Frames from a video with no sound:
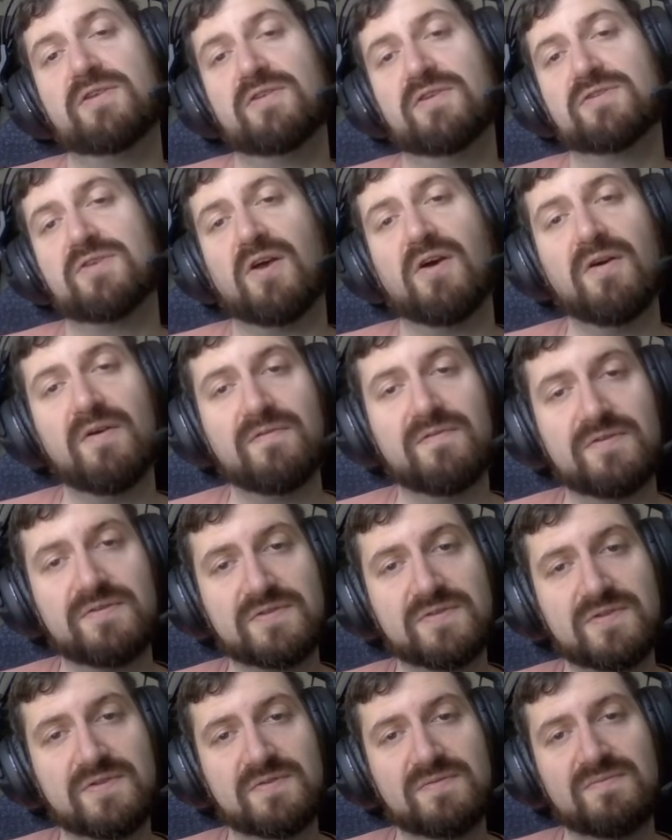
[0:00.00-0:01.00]

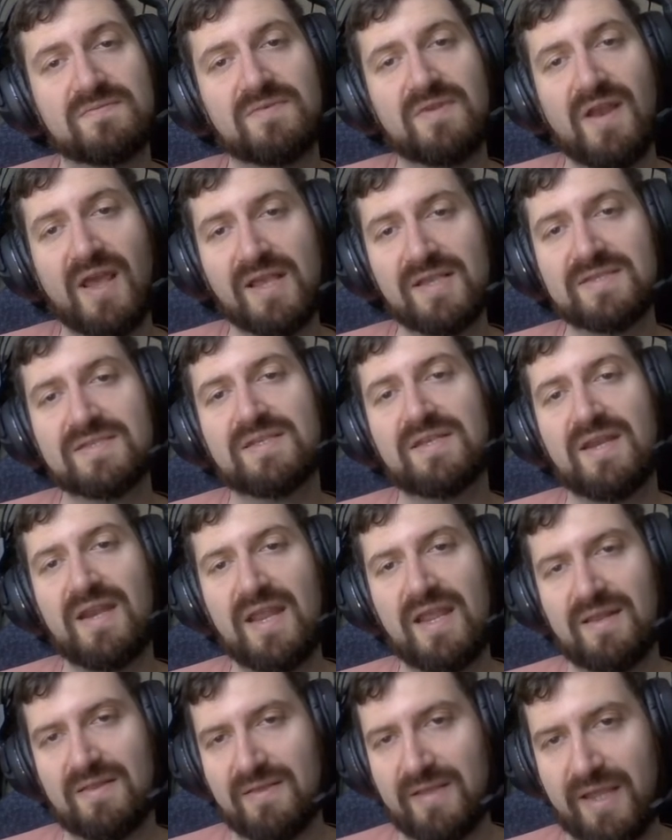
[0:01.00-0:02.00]
ovals nice and
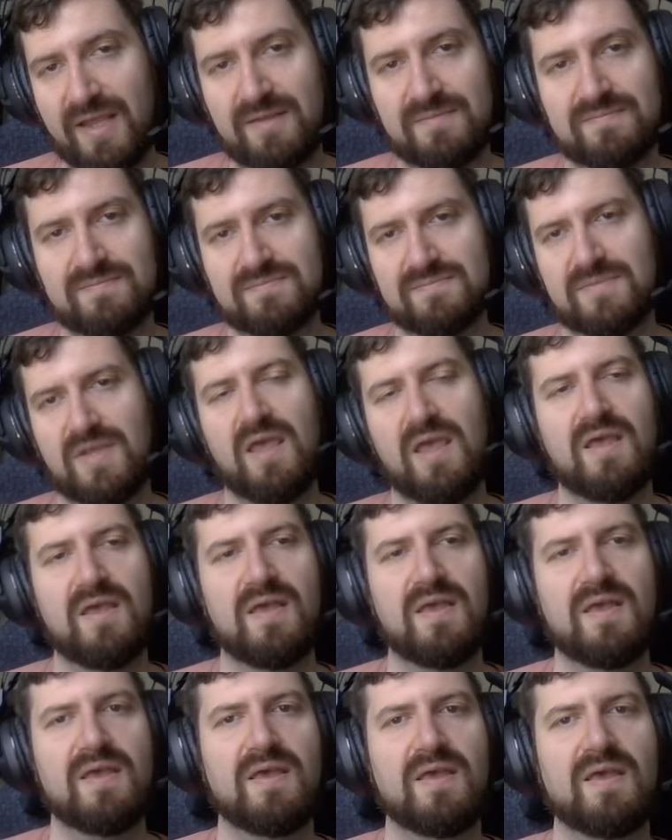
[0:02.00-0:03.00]
neatly.
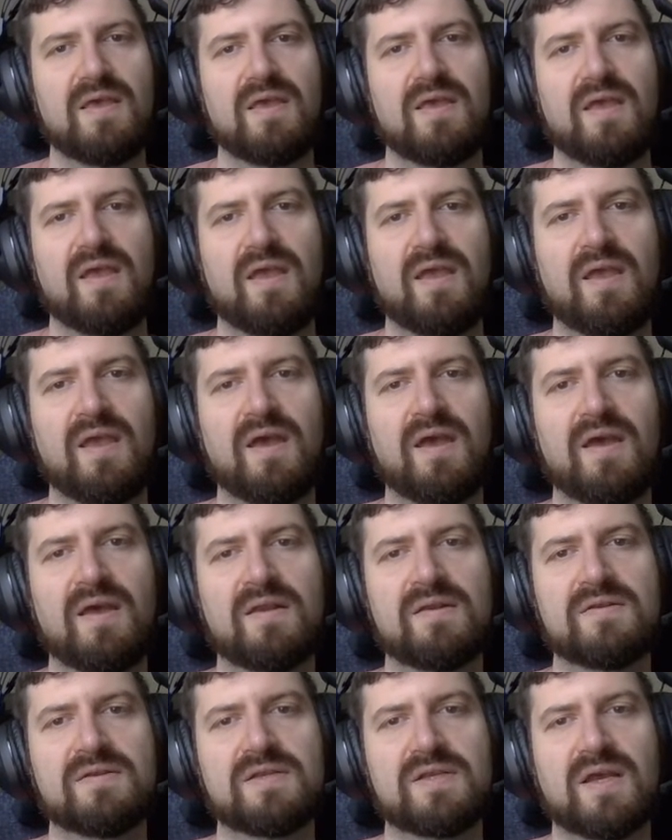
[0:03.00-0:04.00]

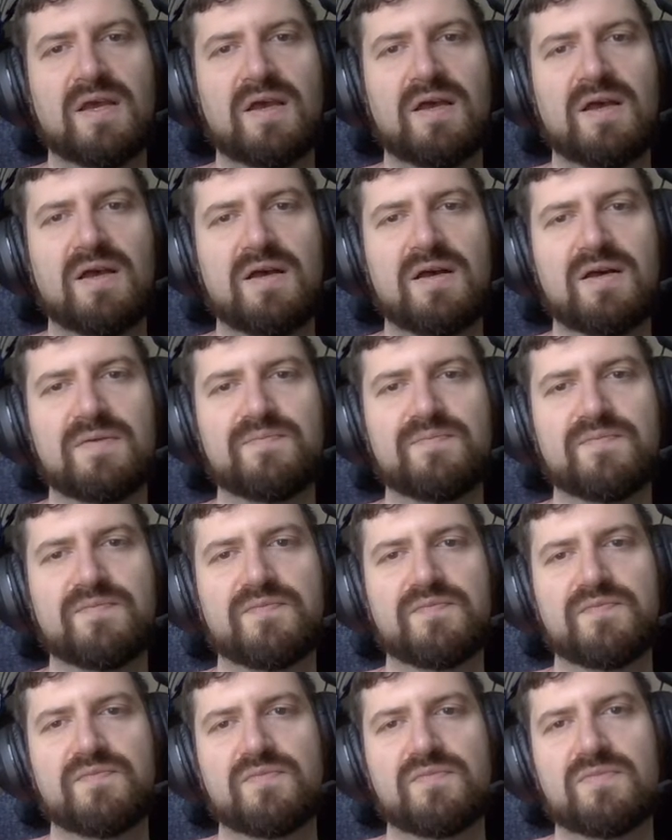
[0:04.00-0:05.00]
And
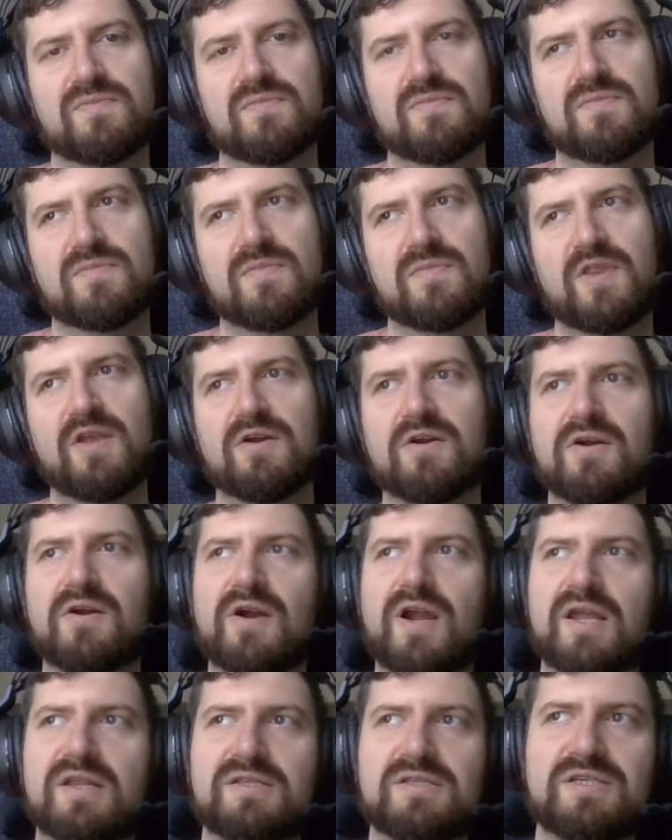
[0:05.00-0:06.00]
there
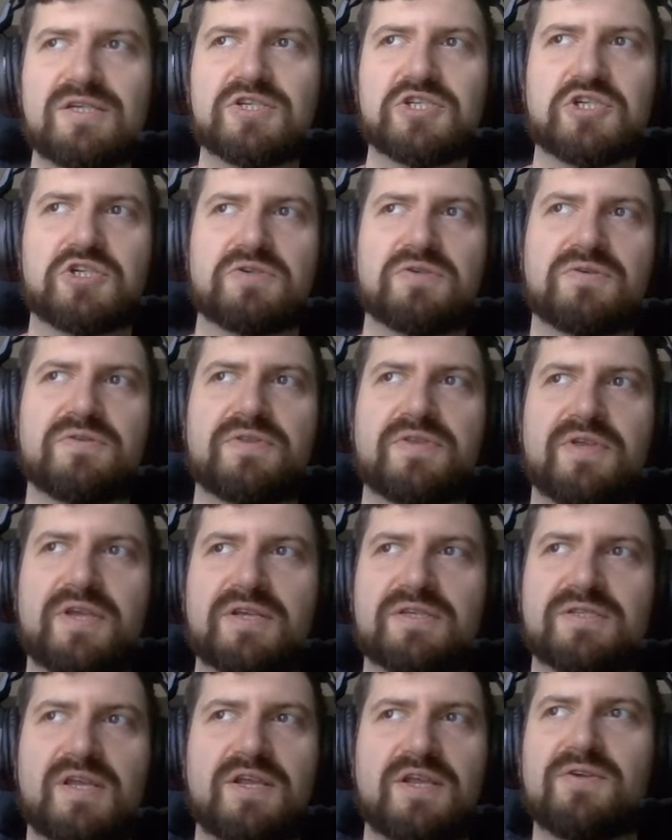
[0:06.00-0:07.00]
are additional
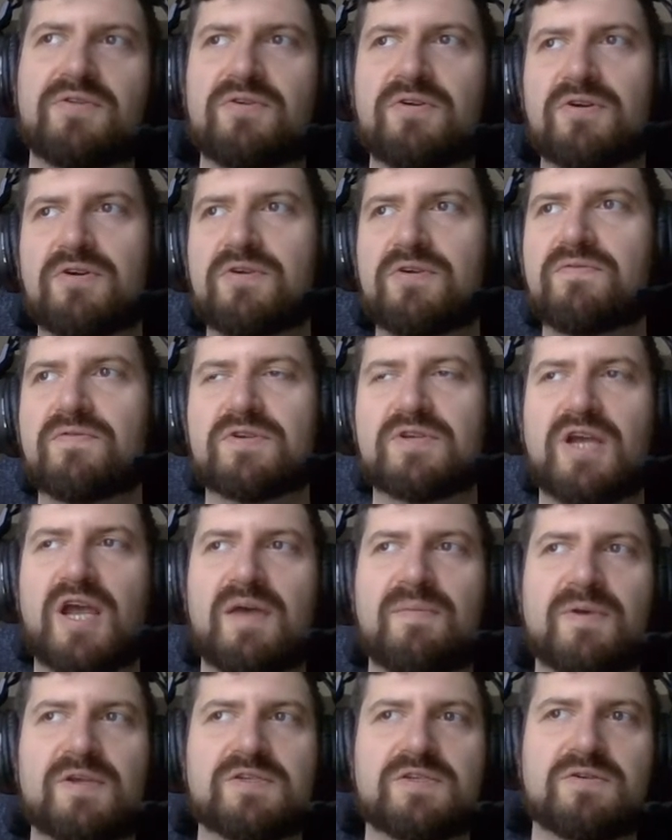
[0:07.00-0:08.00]
things that you learn over
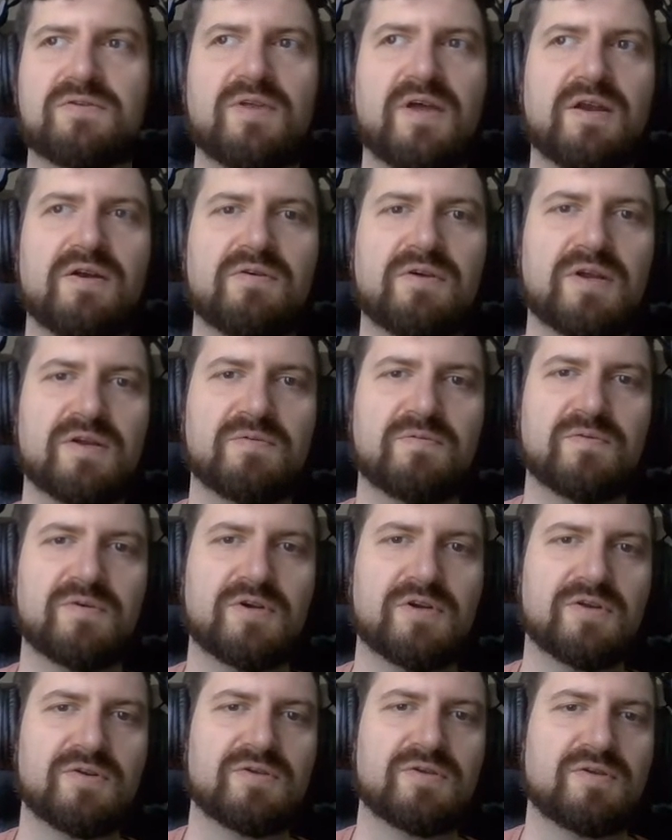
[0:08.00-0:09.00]
time as you're lettering where
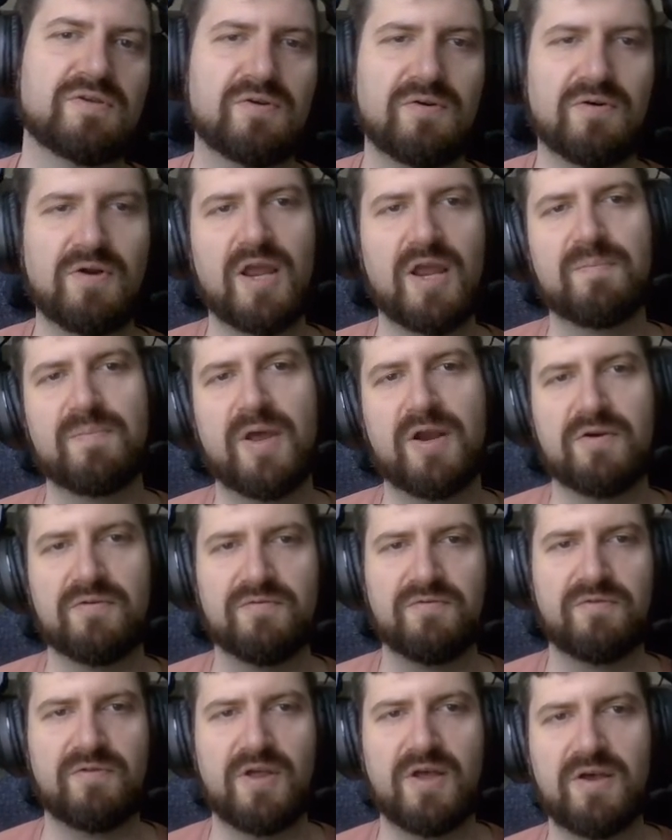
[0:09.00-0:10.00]
you can create better
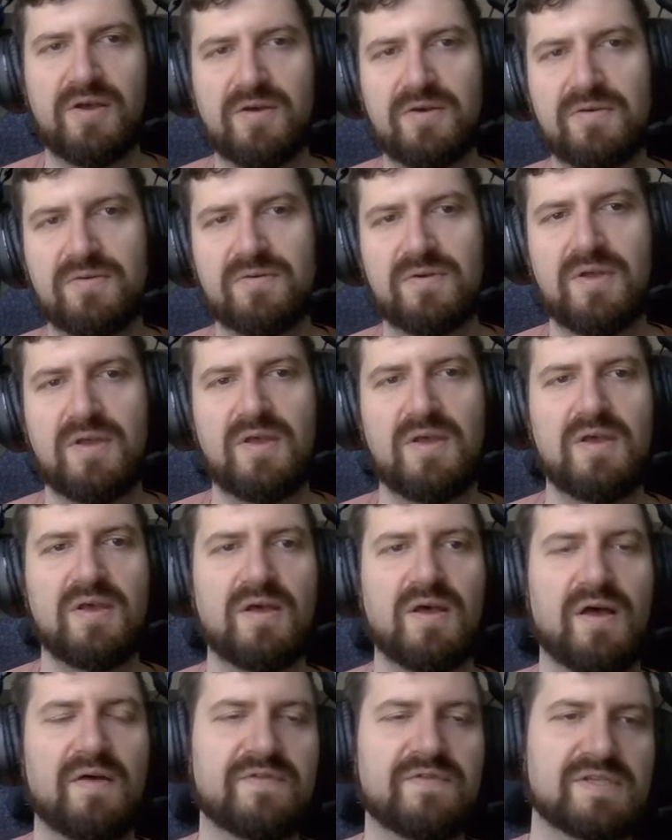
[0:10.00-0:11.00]
flow
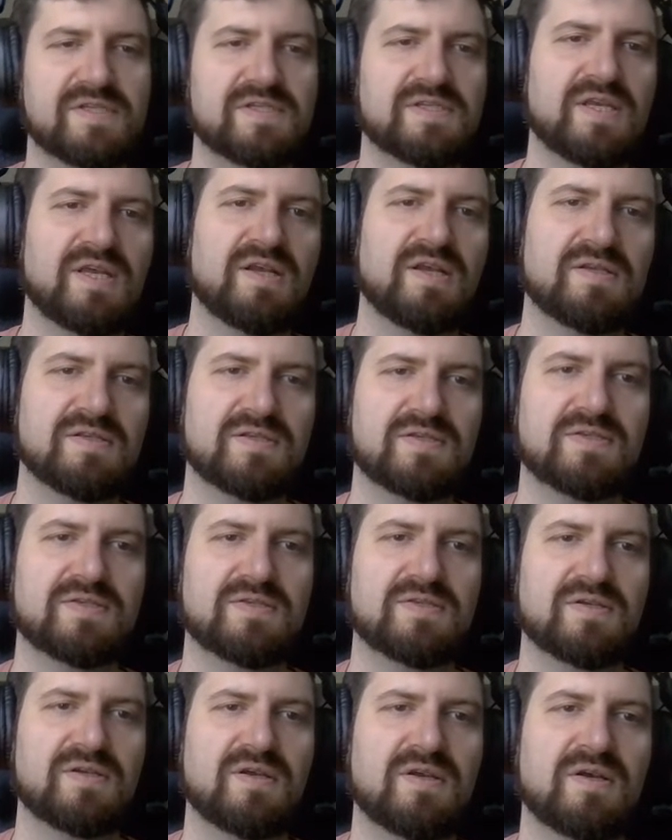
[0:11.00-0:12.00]
of the
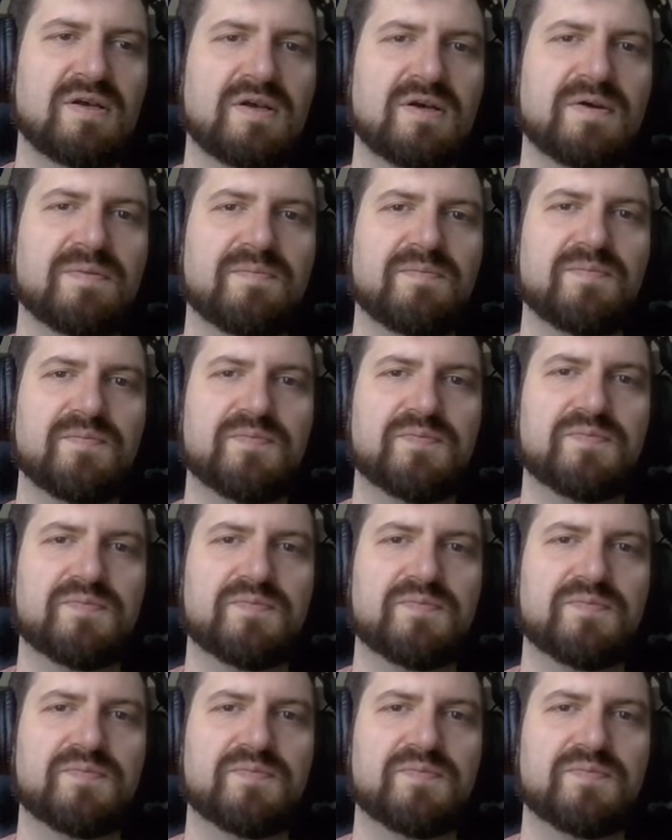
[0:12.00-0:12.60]
sentence. So